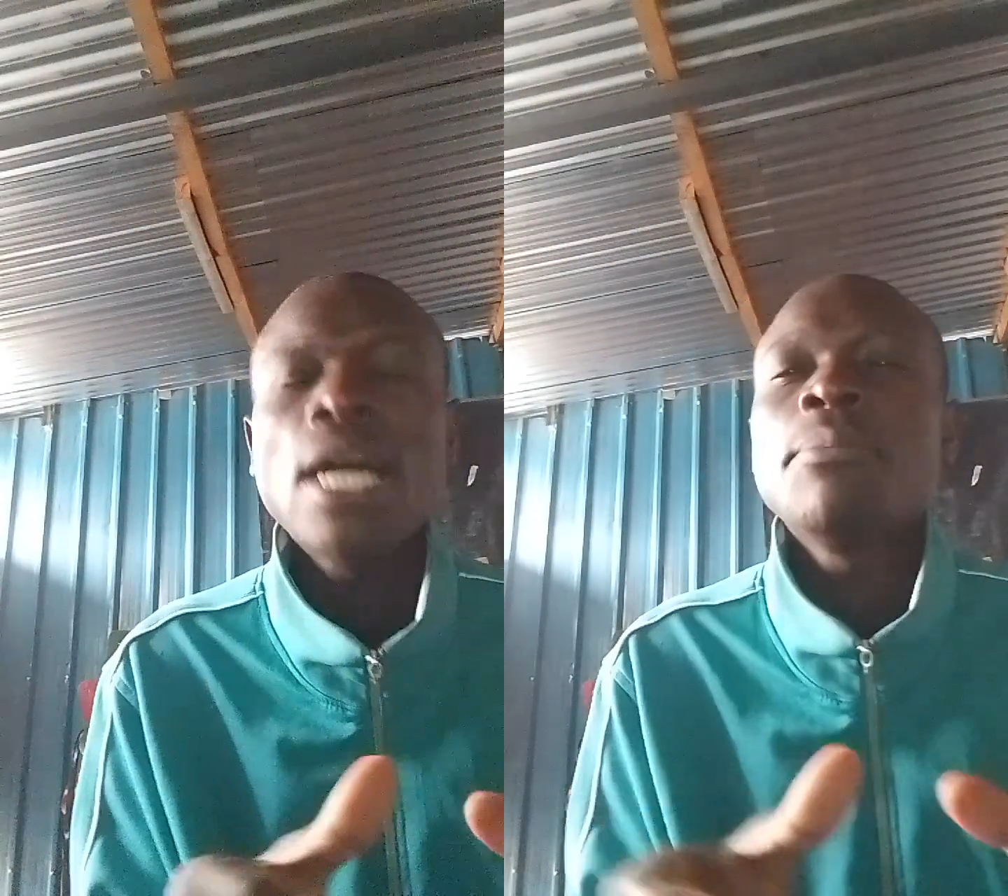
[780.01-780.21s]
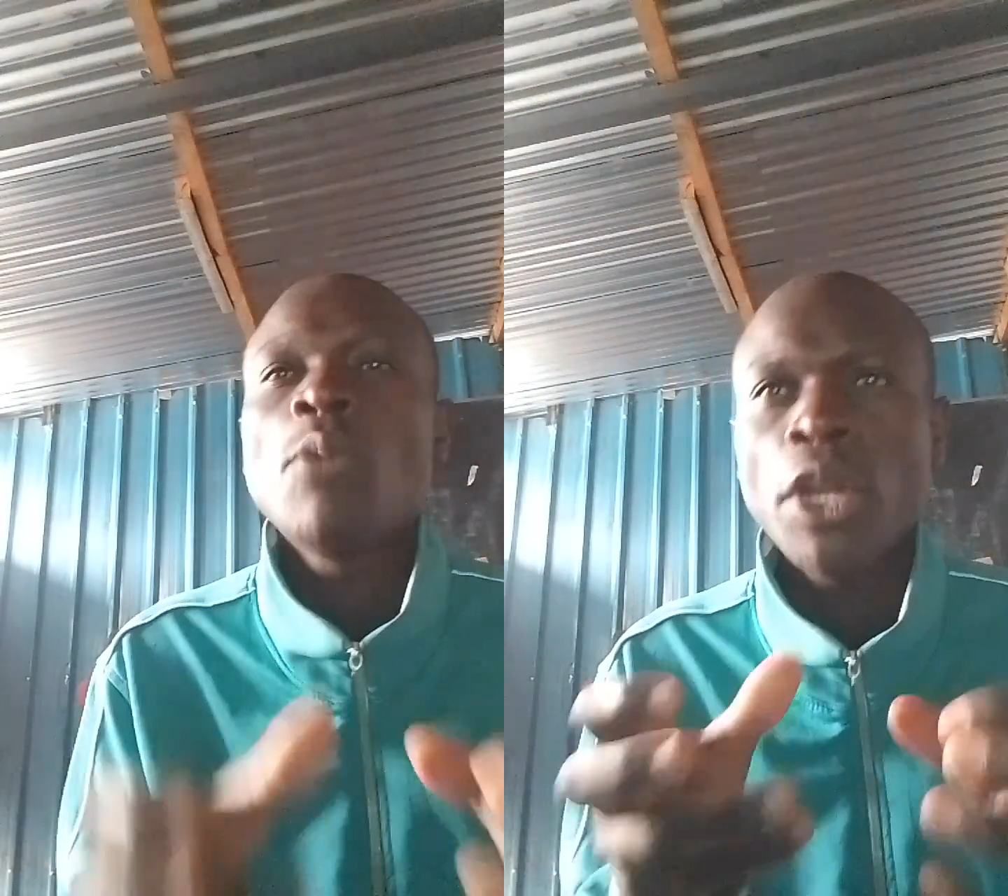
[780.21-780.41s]

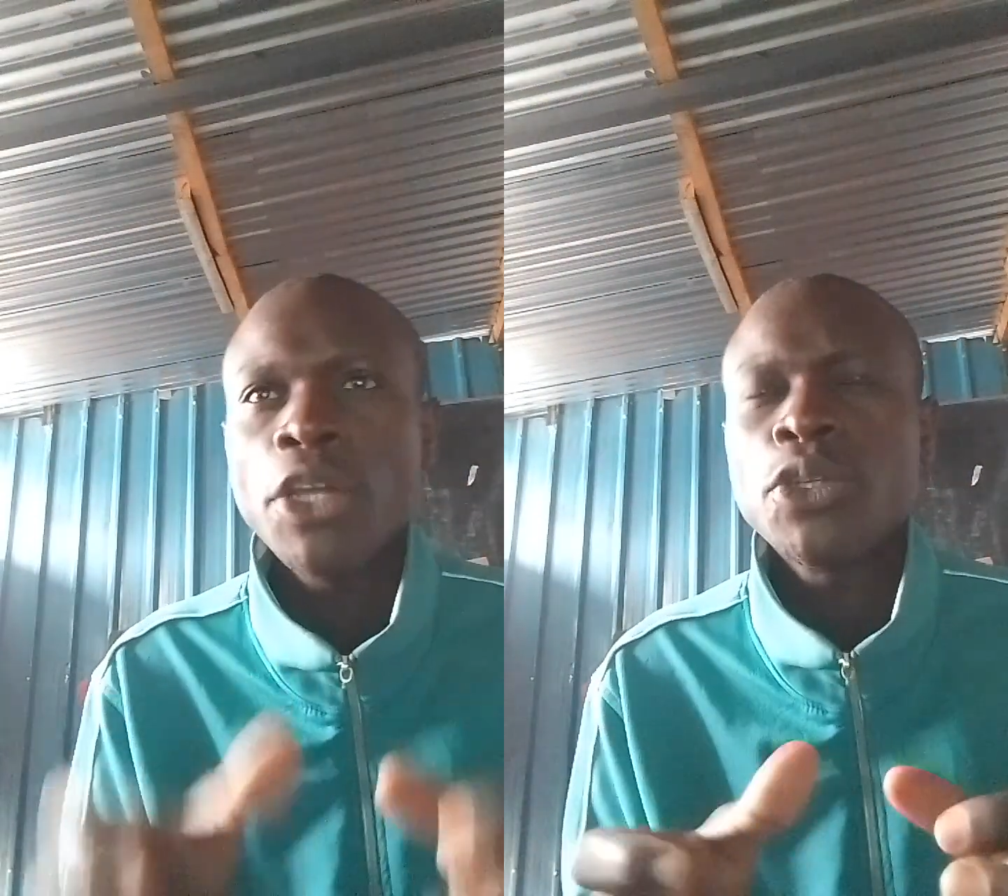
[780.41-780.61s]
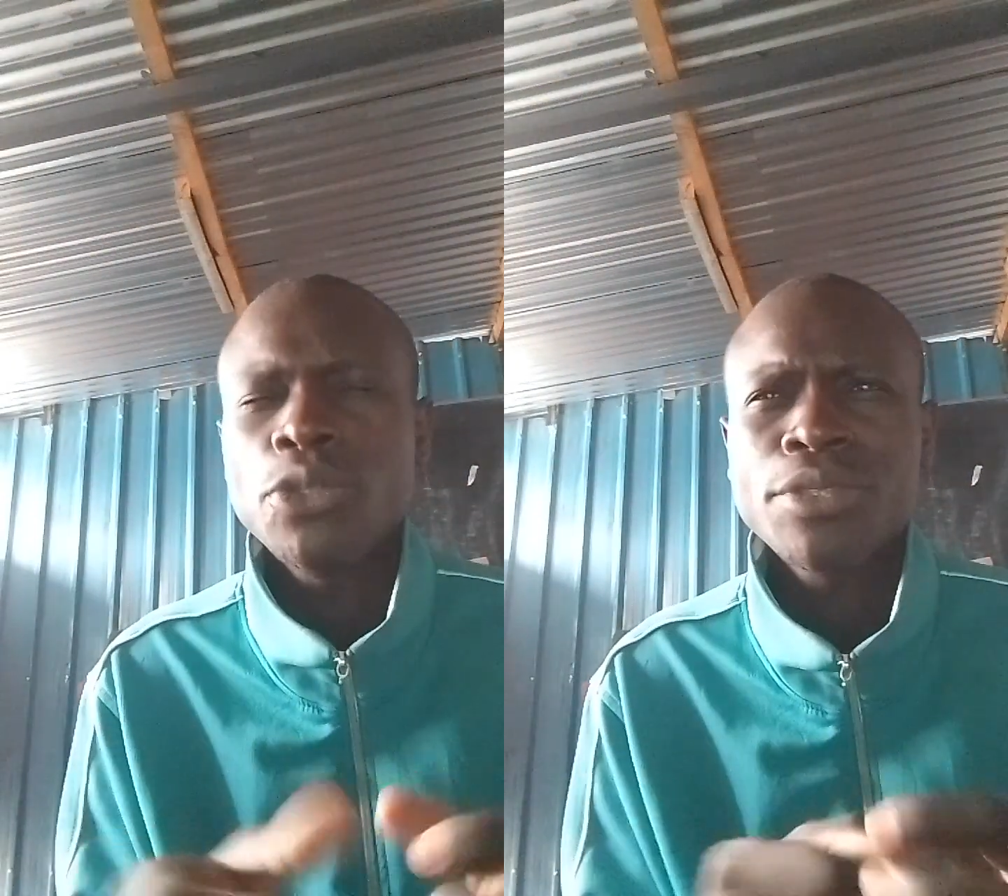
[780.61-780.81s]
and
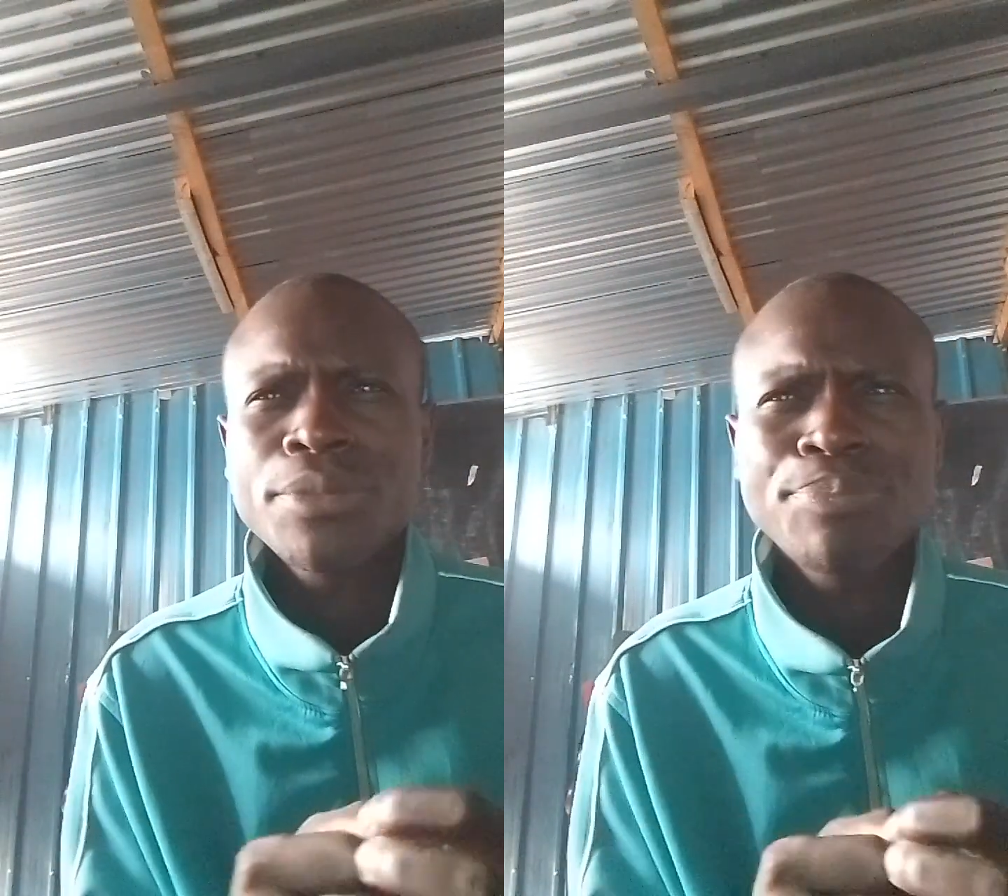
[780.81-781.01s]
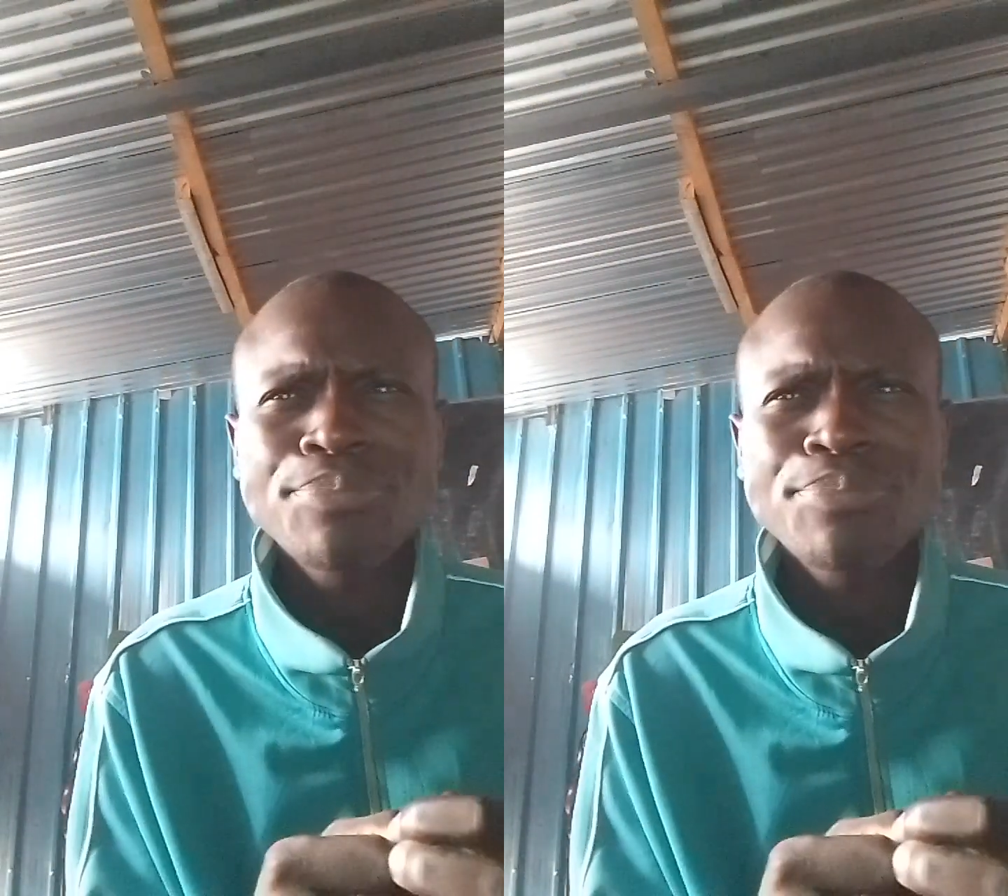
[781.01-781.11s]
molecules.